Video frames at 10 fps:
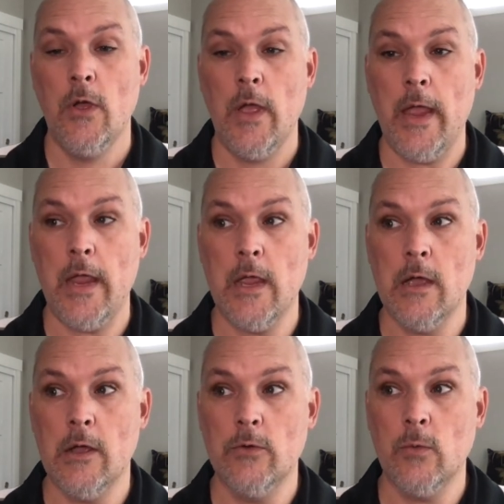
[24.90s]

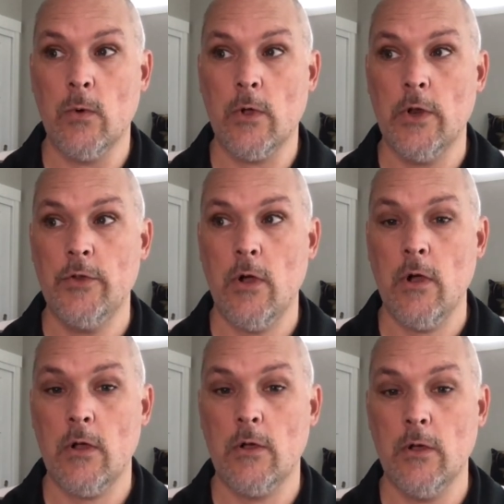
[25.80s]
And we're going to
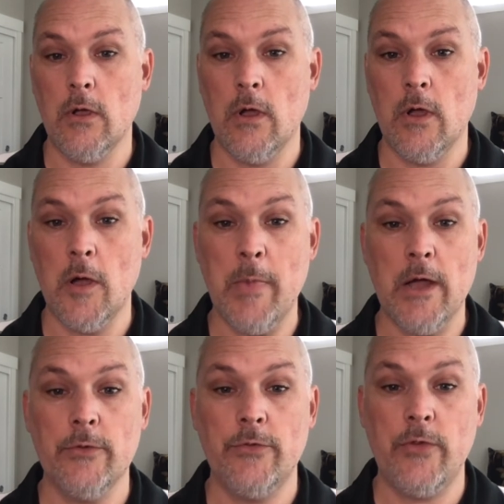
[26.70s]
talk
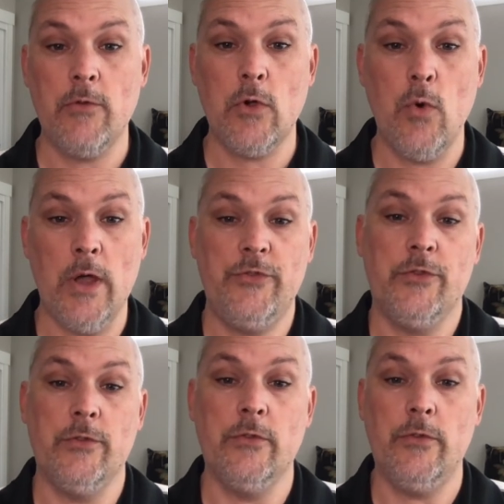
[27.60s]
about several
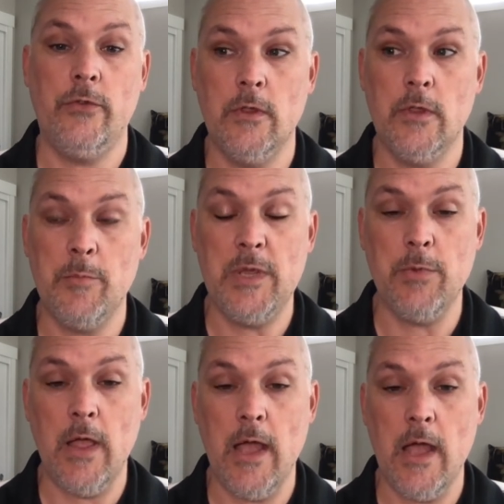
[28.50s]
questions that
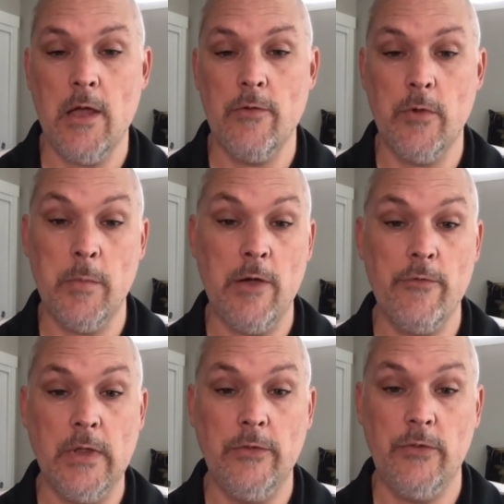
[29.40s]
people have
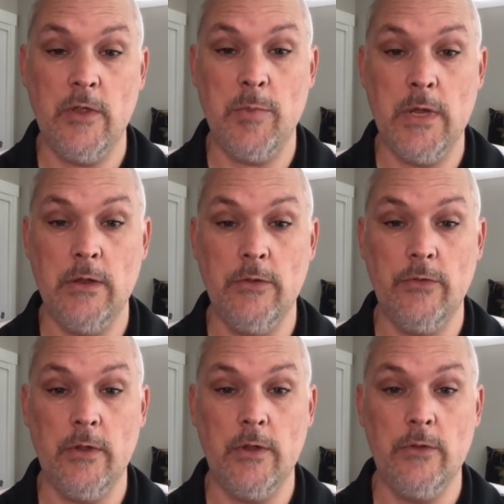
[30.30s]
about VCP
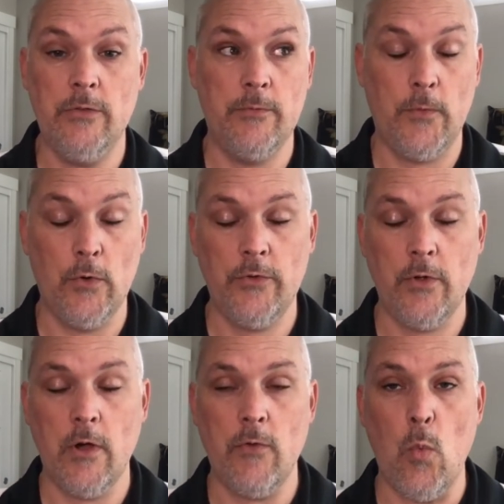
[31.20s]
disease. First
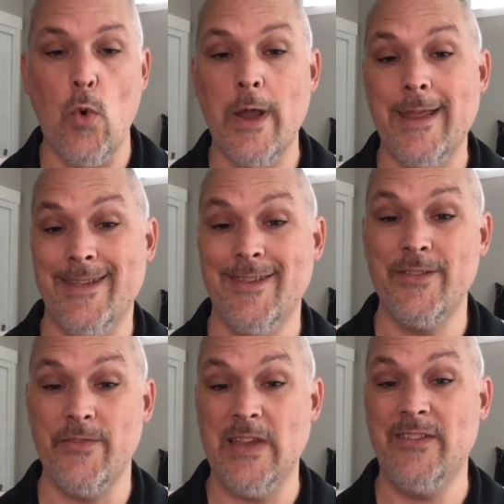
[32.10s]
off, what
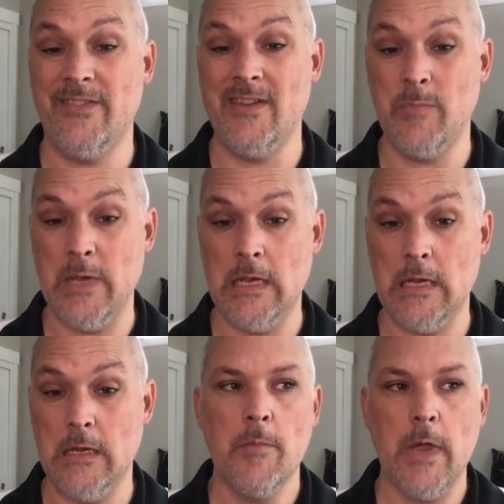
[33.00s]
is VCP?